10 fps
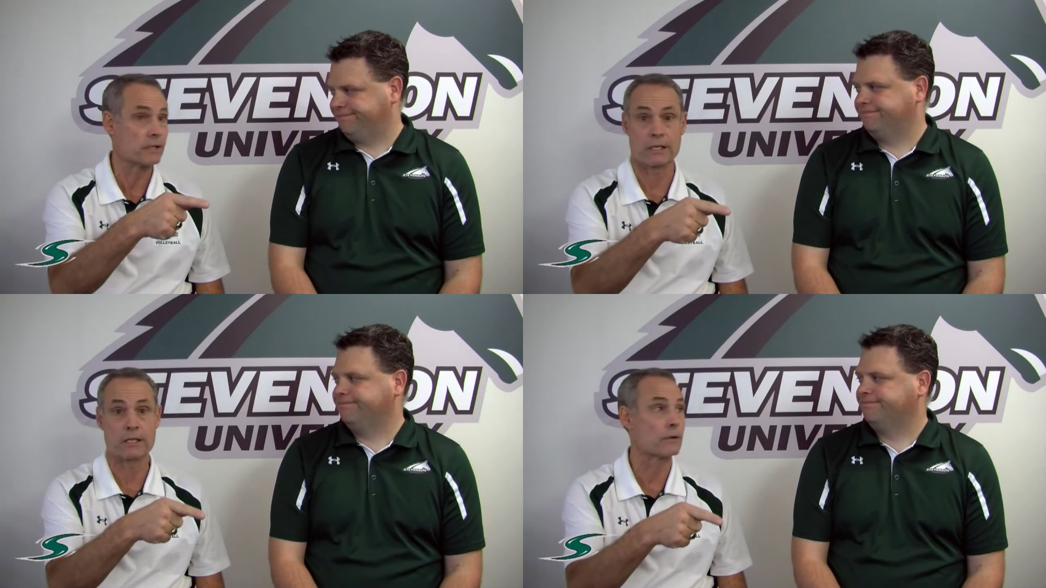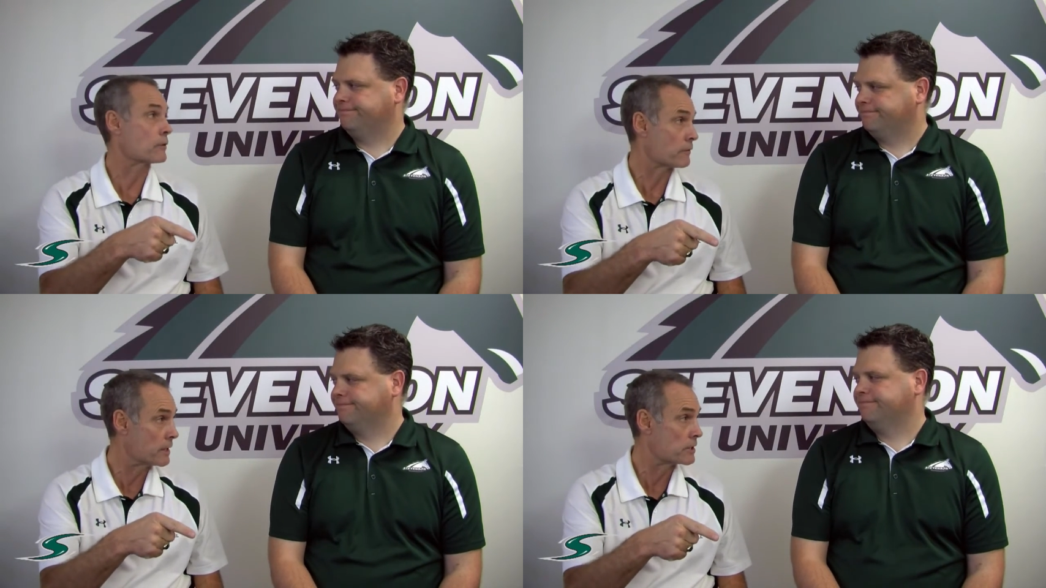Speaker 1: is in a
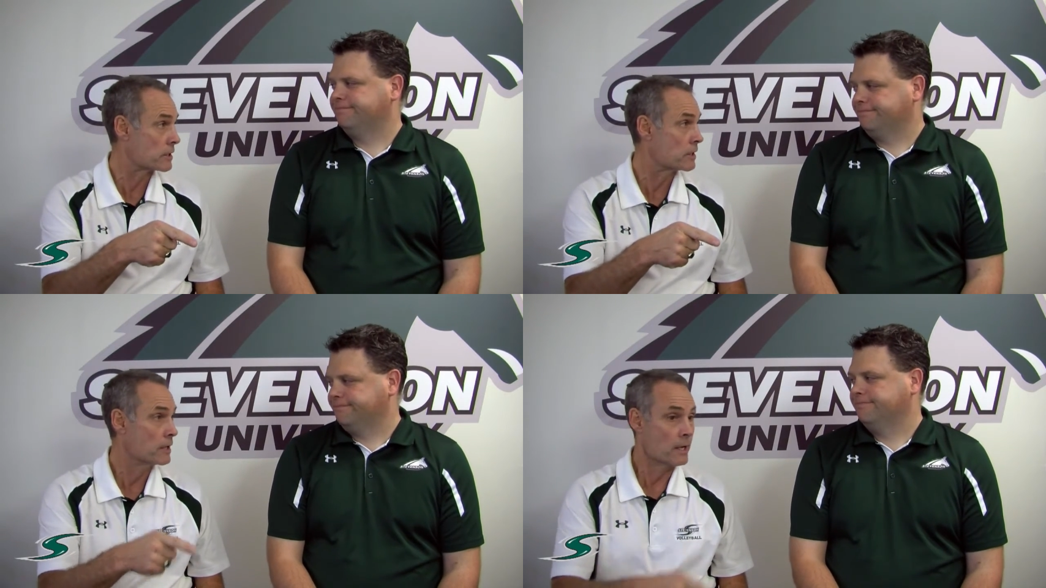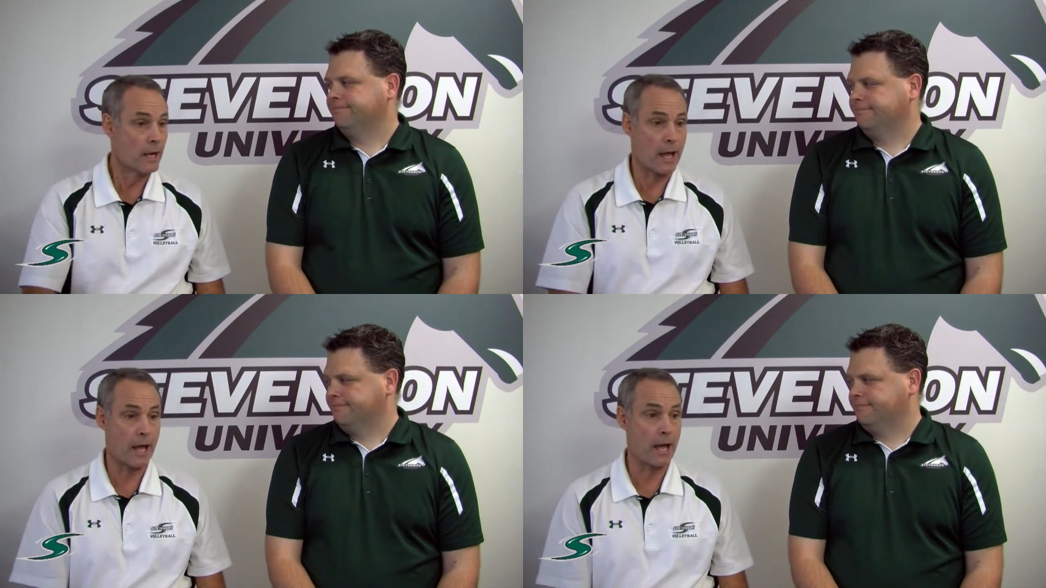different region,
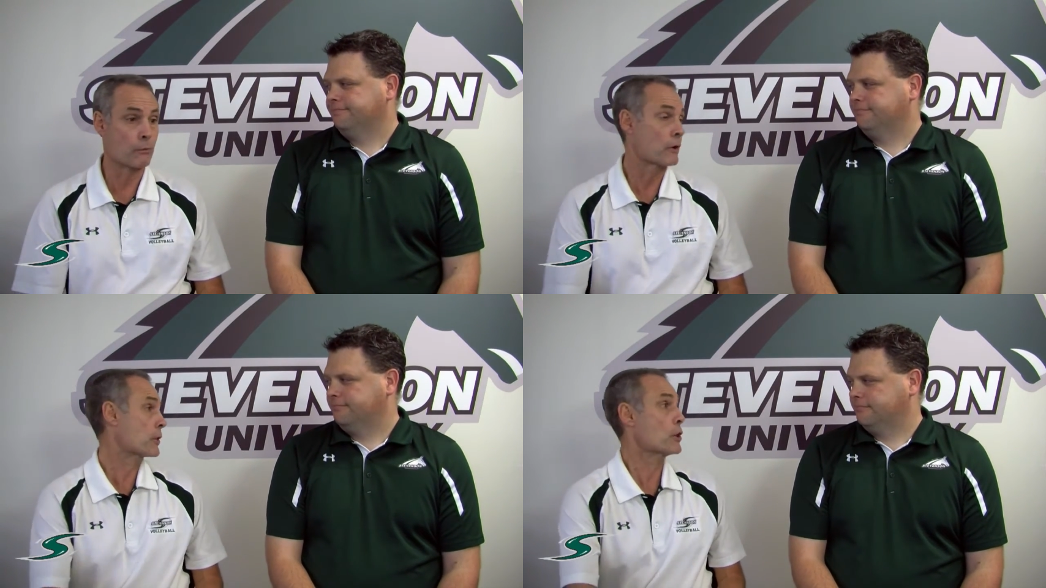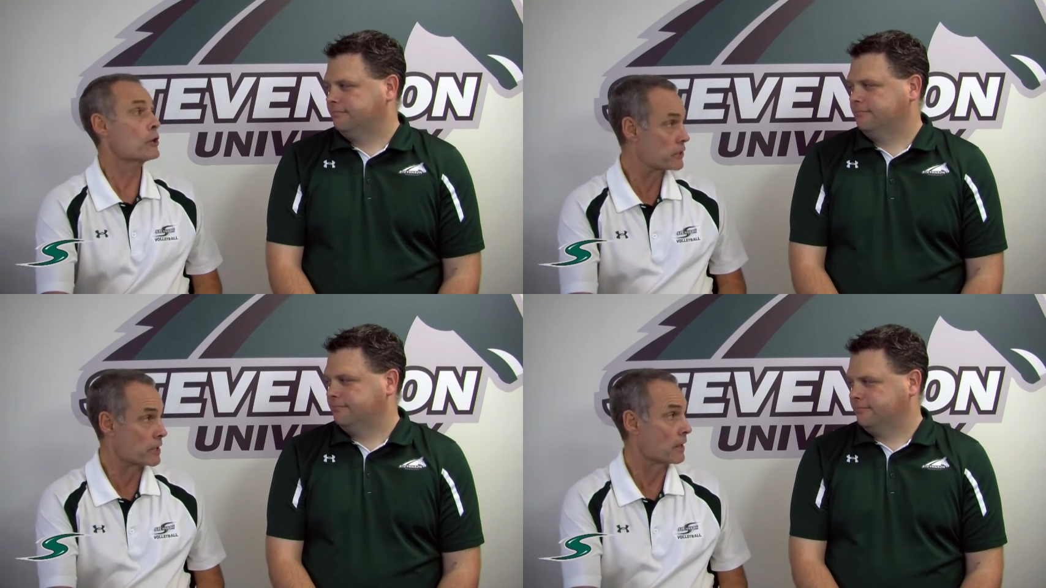and we're a
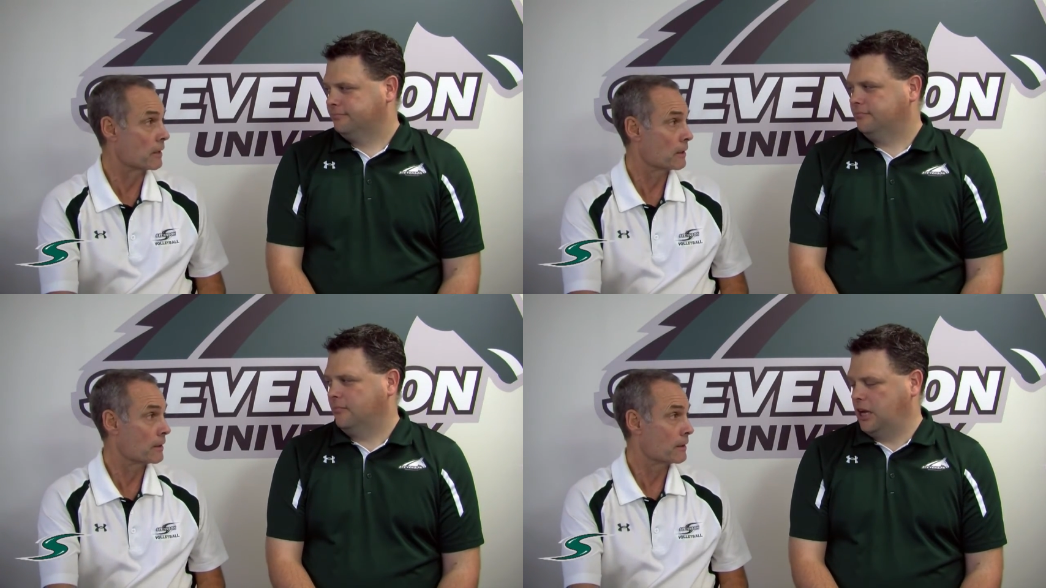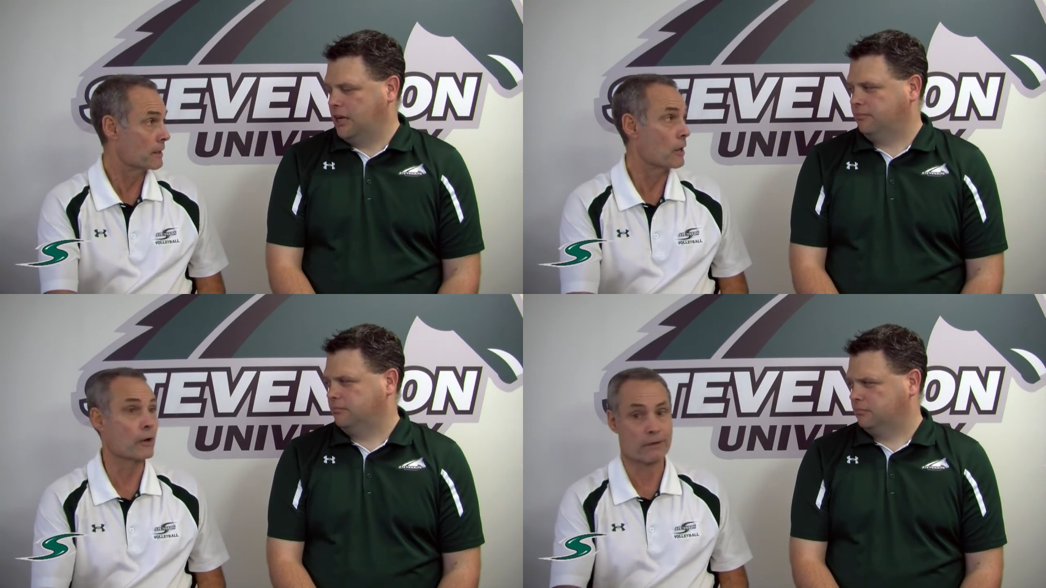third seed.
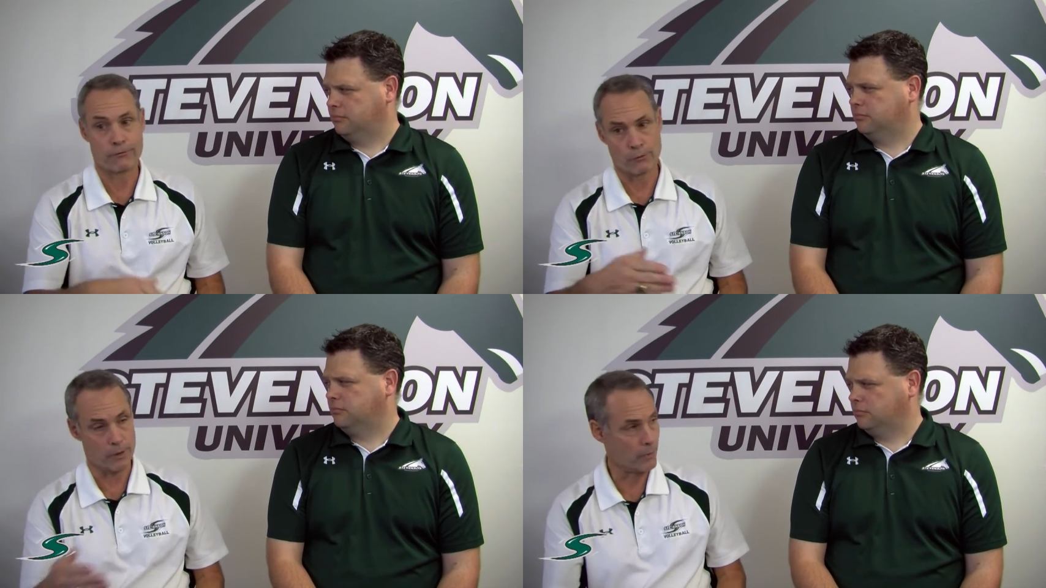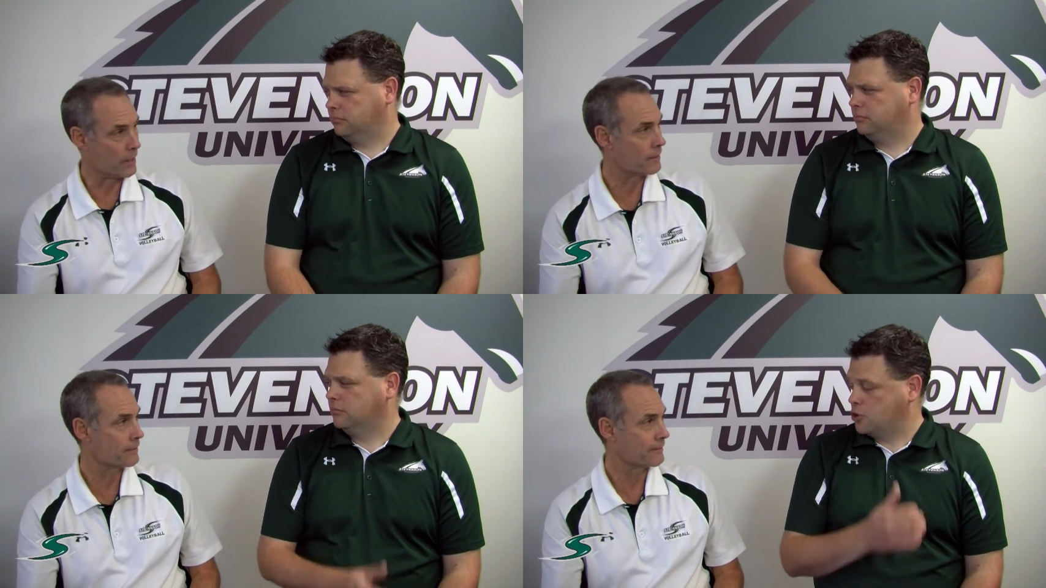Yeah. You know, if we
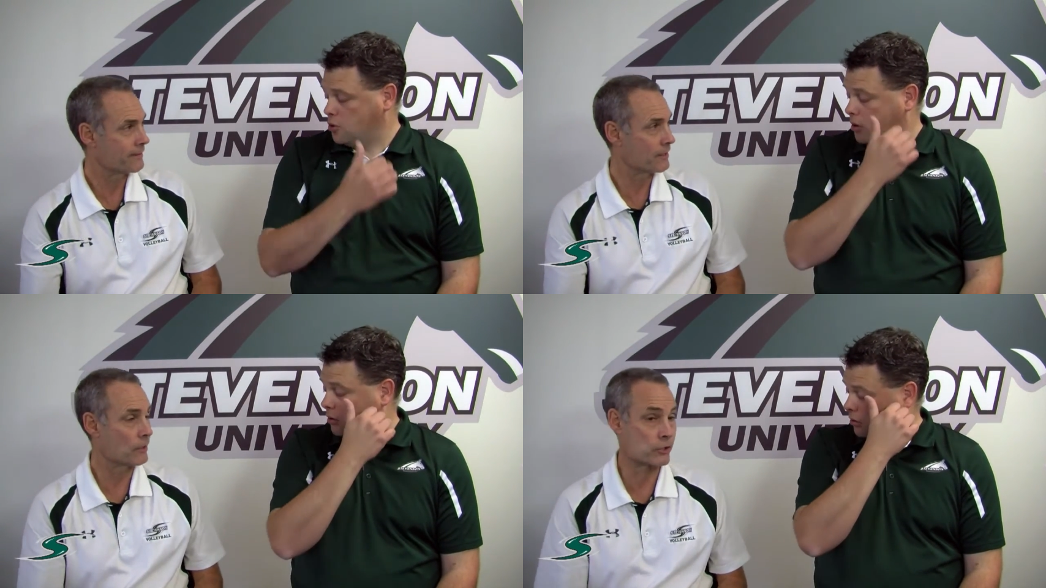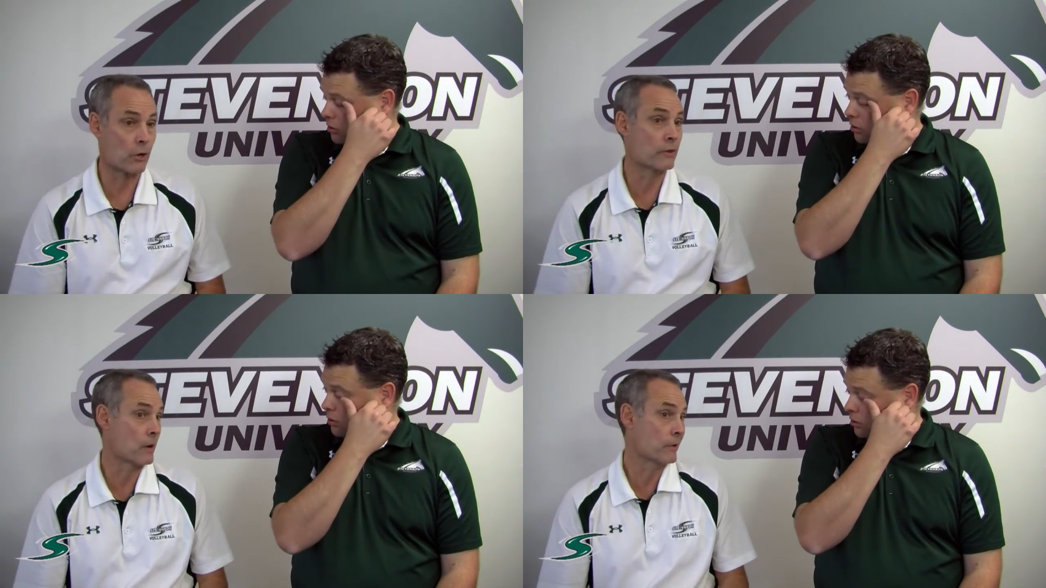win. Sure. You know,
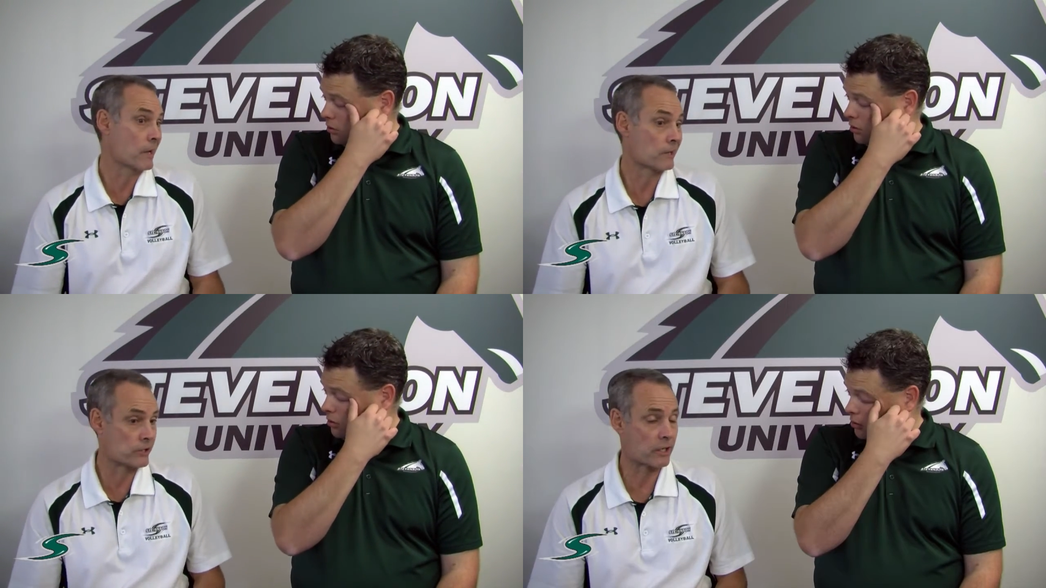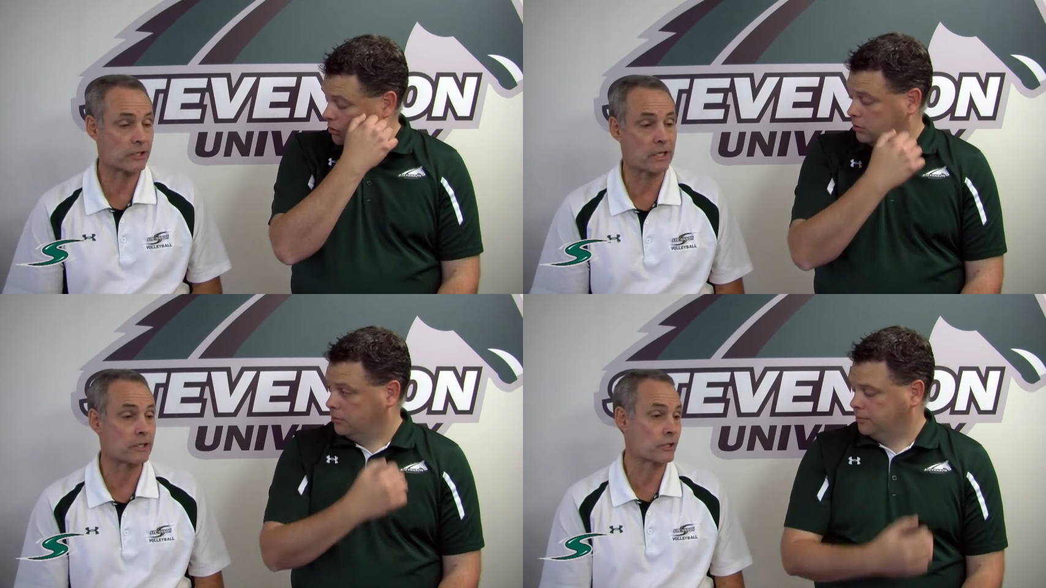so and then we get a
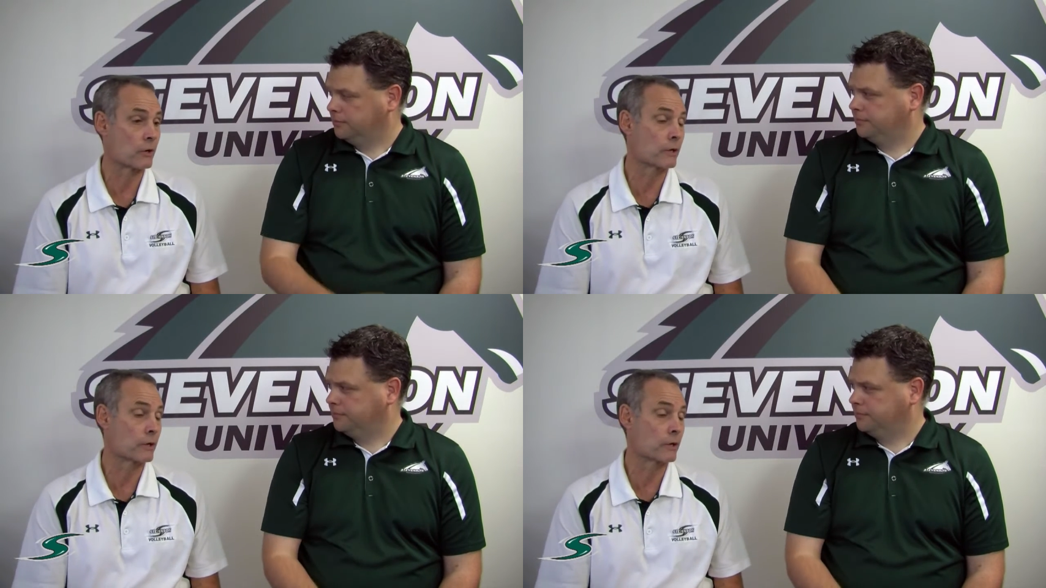six seed. So